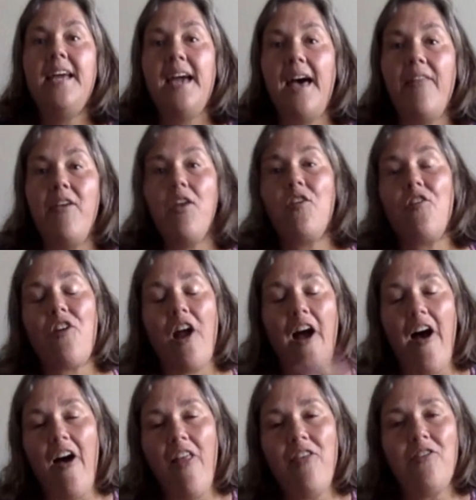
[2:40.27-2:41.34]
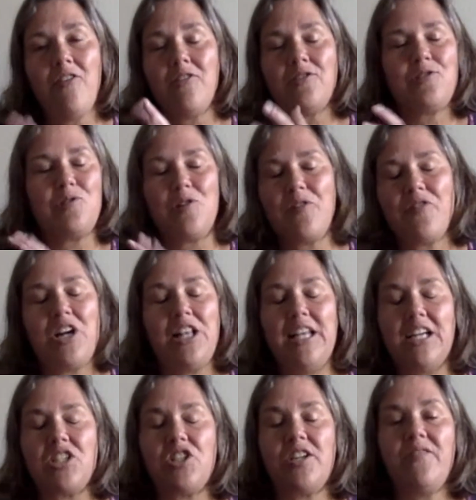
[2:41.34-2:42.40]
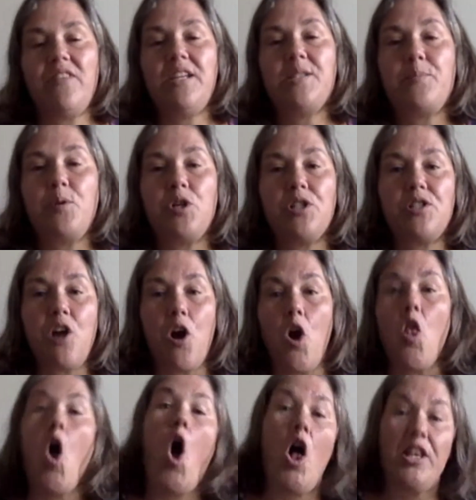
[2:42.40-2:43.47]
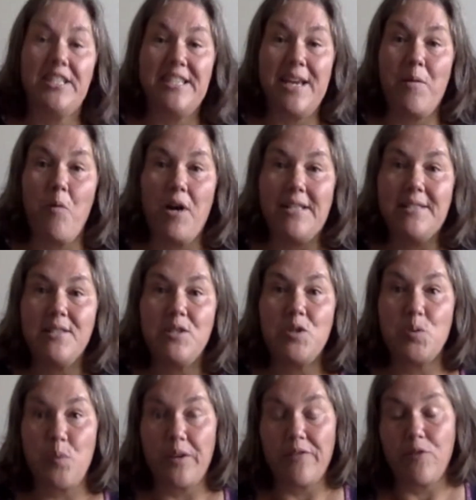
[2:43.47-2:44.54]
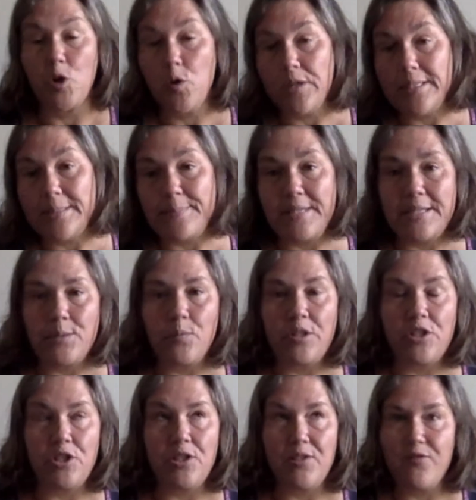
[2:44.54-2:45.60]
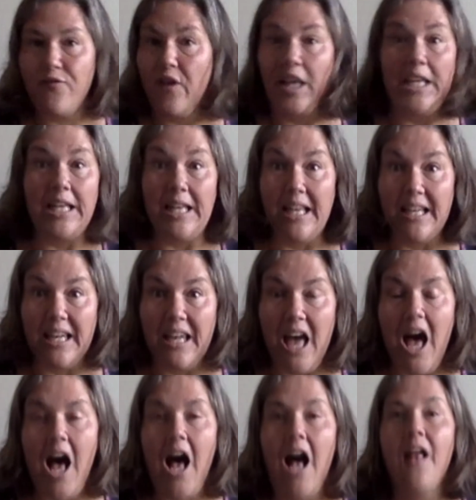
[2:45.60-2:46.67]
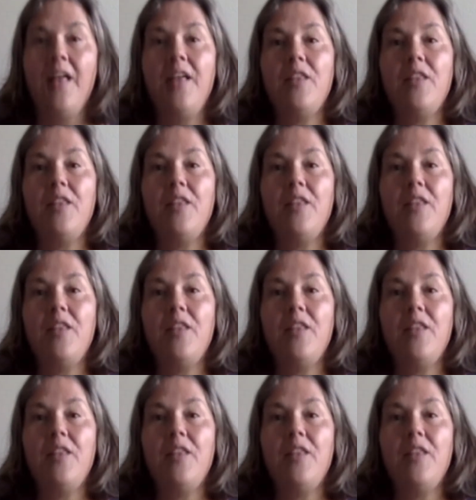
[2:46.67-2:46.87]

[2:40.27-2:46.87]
And then her other sort of collection of these books are the holiday ones. There's one for Christmas, which is Fa La La La La.